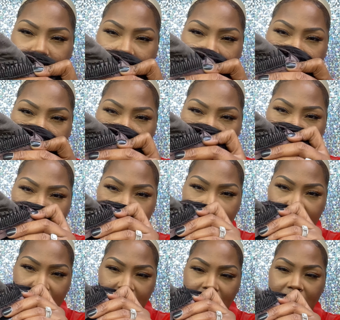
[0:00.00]

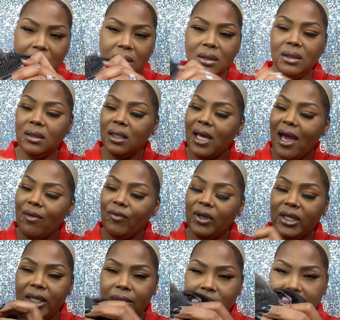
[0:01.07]
midi, not
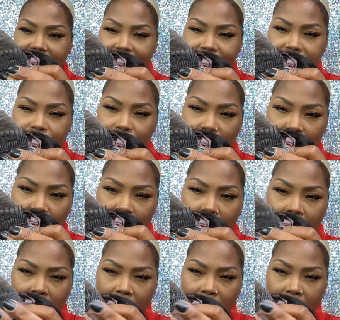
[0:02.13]
really that small